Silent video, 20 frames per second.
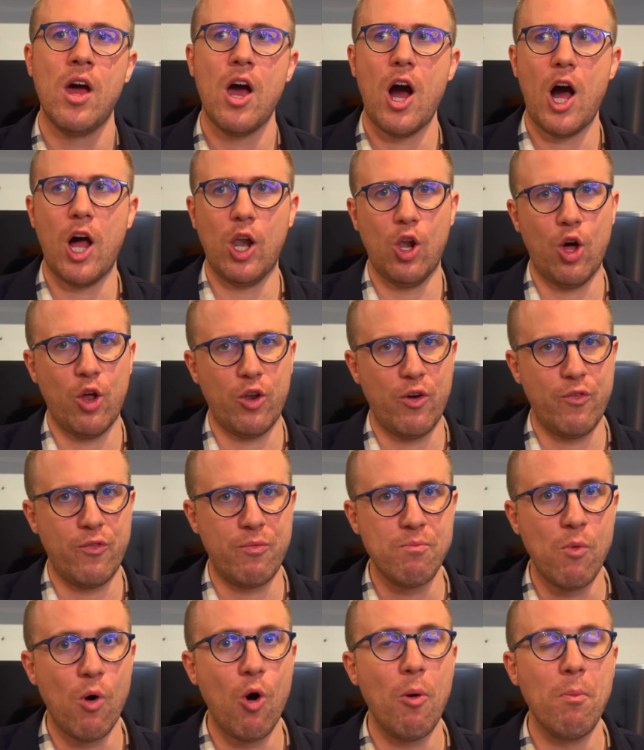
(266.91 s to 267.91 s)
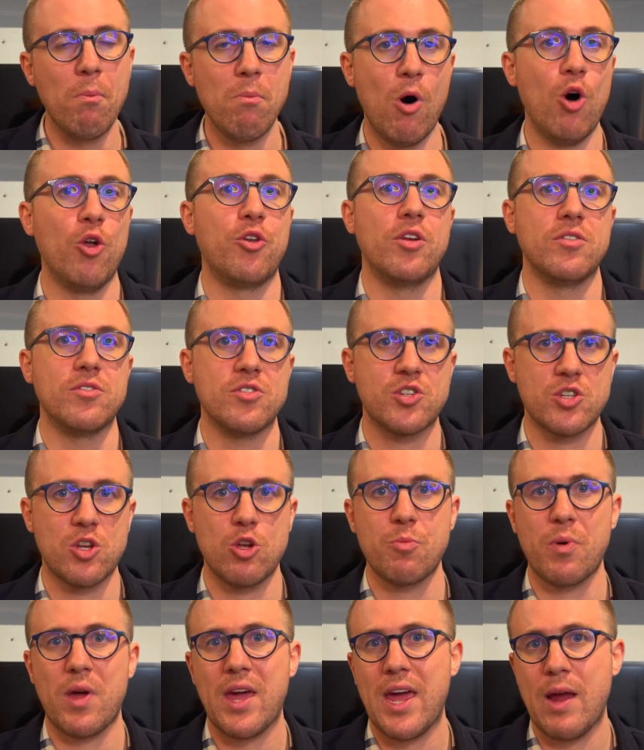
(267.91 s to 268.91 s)
a lot of more modern
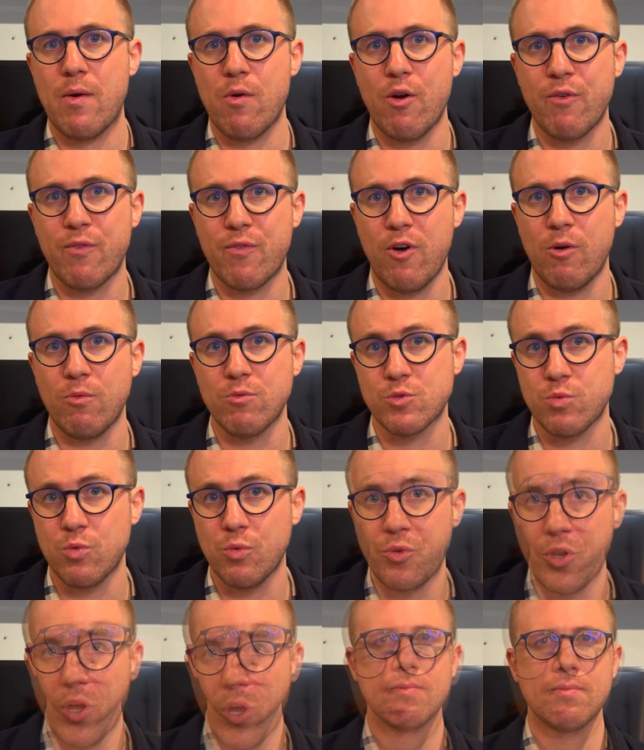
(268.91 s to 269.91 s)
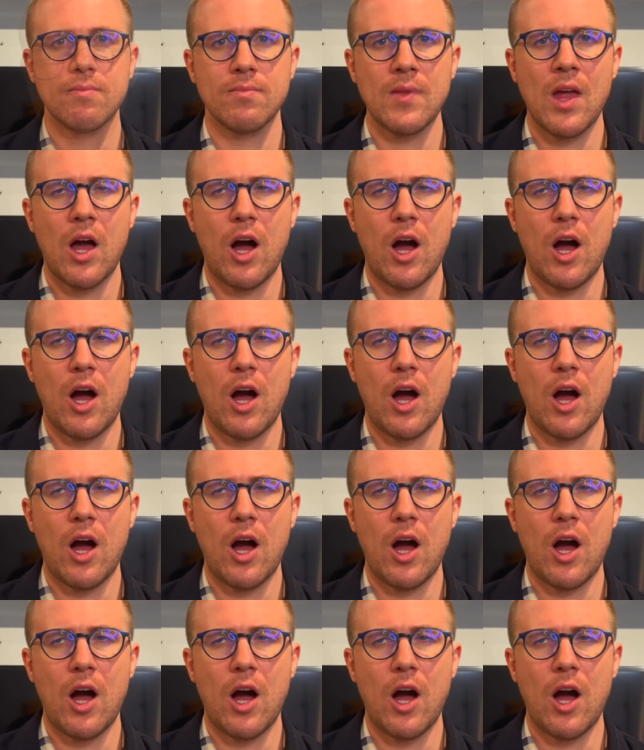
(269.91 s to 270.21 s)
superhero films will do.